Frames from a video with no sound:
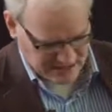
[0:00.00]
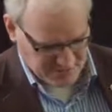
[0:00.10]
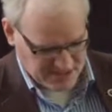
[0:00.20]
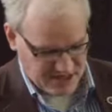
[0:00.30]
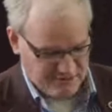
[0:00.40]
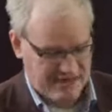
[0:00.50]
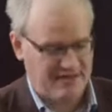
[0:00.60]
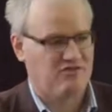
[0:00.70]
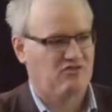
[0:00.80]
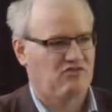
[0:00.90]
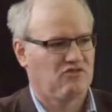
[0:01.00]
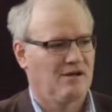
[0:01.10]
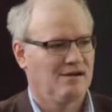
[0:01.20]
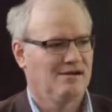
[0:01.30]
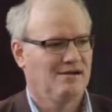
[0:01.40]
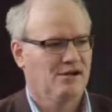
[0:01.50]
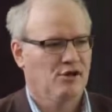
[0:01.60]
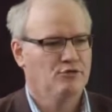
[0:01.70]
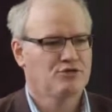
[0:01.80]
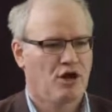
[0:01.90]
as materialists
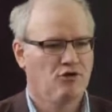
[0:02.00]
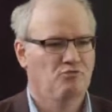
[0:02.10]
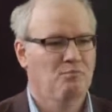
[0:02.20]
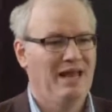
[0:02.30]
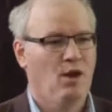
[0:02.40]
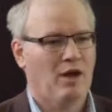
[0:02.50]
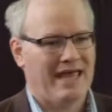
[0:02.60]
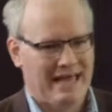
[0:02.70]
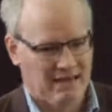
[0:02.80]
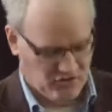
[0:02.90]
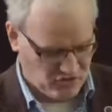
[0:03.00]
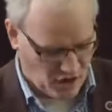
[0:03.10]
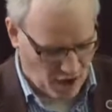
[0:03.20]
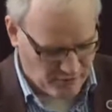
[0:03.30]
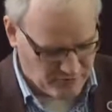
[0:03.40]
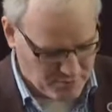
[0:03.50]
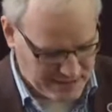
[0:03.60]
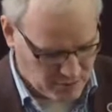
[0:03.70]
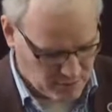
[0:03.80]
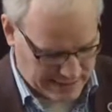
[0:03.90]
who chose belongings over
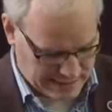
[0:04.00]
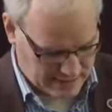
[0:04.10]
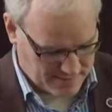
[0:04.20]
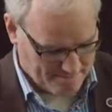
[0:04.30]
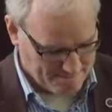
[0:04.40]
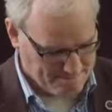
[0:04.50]
belonging.